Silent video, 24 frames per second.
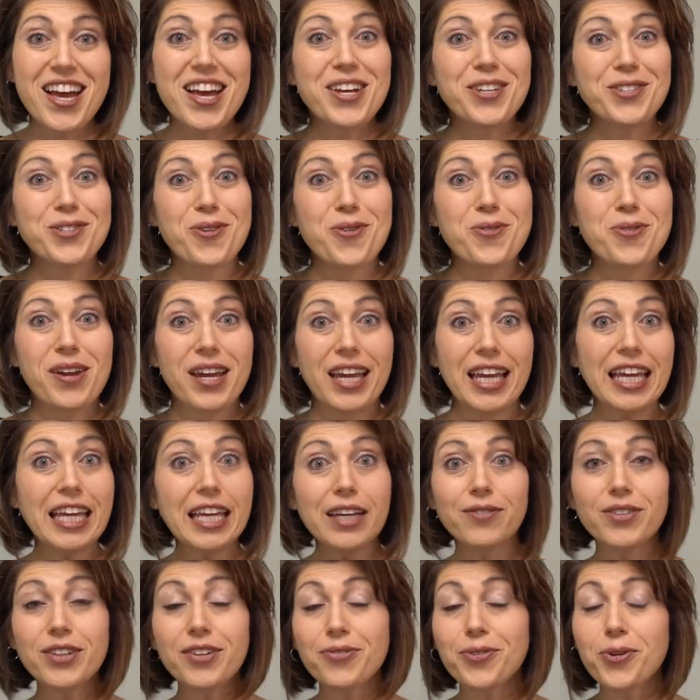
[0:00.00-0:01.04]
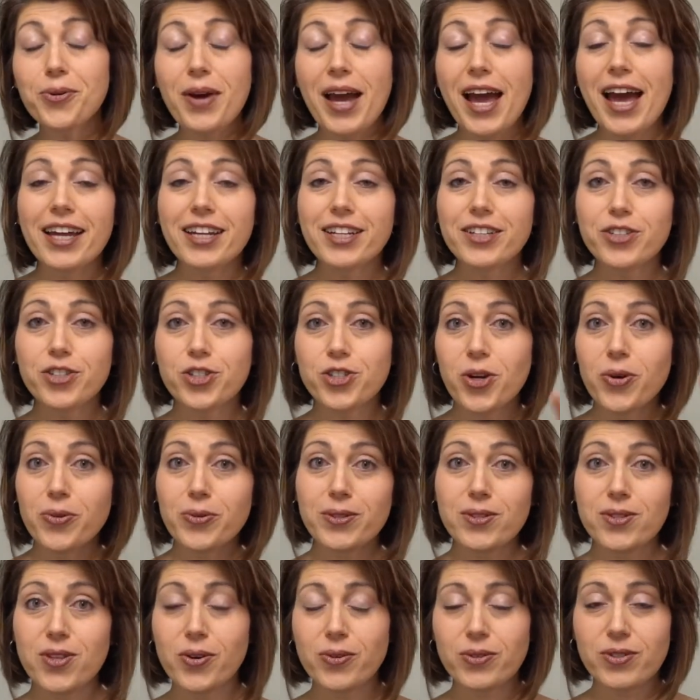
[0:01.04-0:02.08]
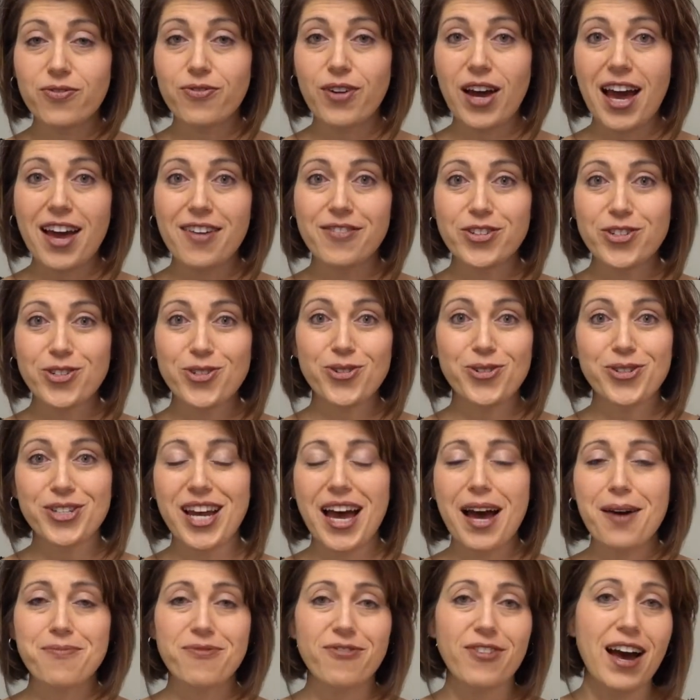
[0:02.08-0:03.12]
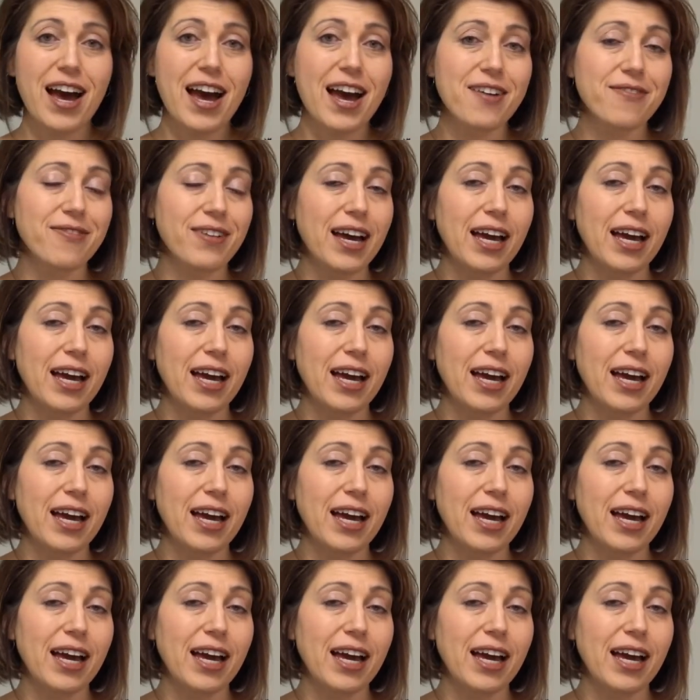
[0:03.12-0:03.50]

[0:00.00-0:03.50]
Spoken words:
So even if you hadn't chose those 5 as your top 5,